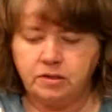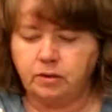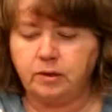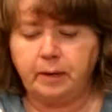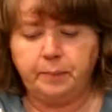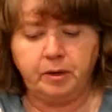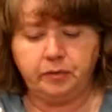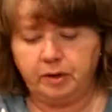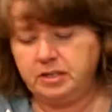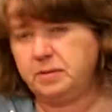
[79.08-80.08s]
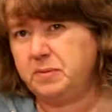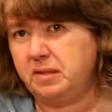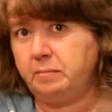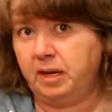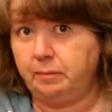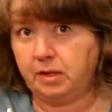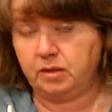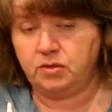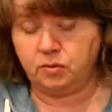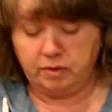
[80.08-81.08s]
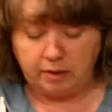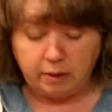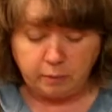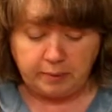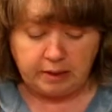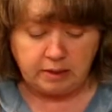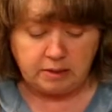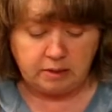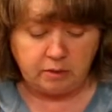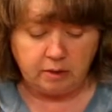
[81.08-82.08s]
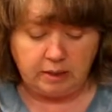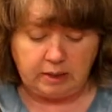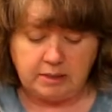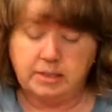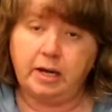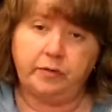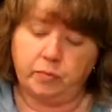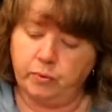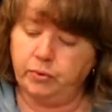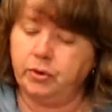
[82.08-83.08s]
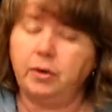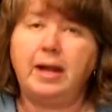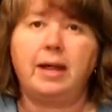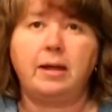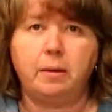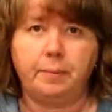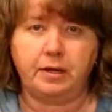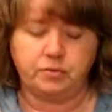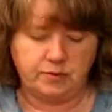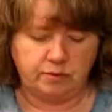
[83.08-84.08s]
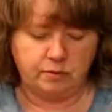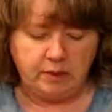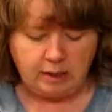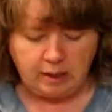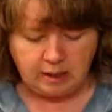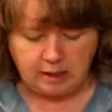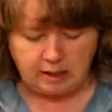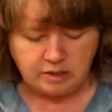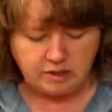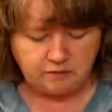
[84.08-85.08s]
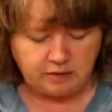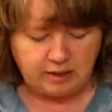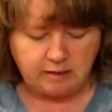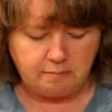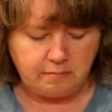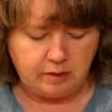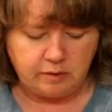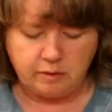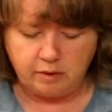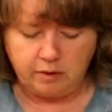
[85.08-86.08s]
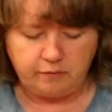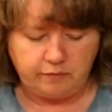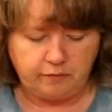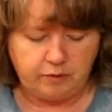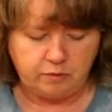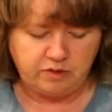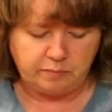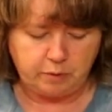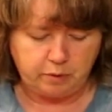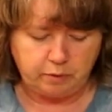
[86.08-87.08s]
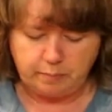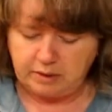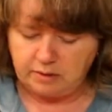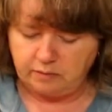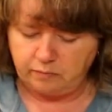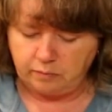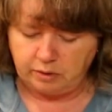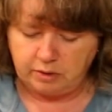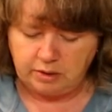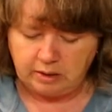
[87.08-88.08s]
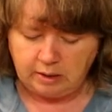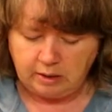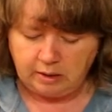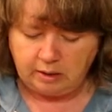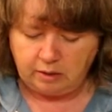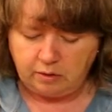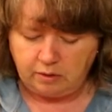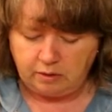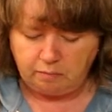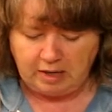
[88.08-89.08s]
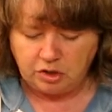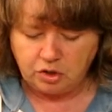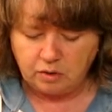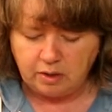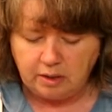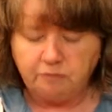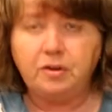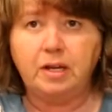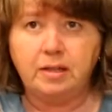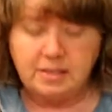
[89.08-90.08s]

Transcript: So a couple other items that might make this go a little bit easier is to have a ruler and a pencil, and to find the middle of your smaller piece of wood, you're going to measure it, find the